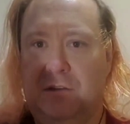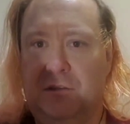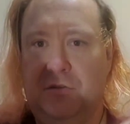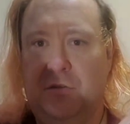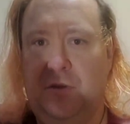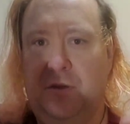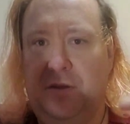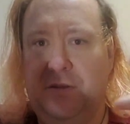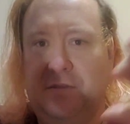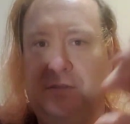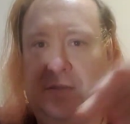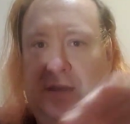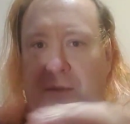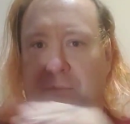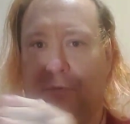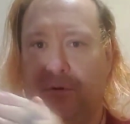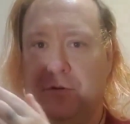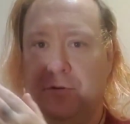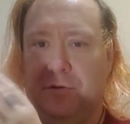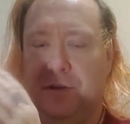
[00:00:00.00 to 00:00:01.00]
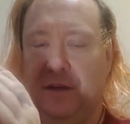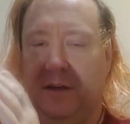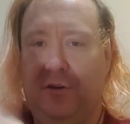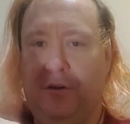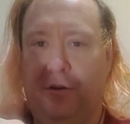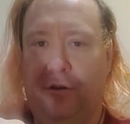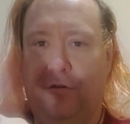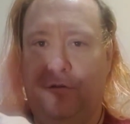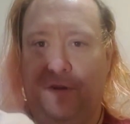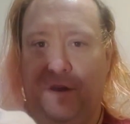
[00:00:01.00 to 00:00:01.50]
two-handed sabers that
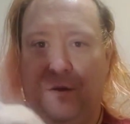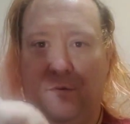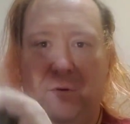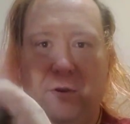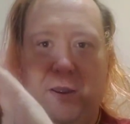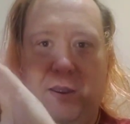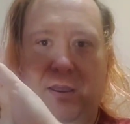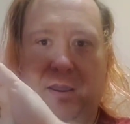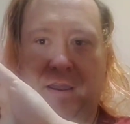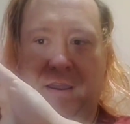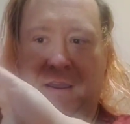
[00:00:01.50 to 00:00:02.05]
curve that way.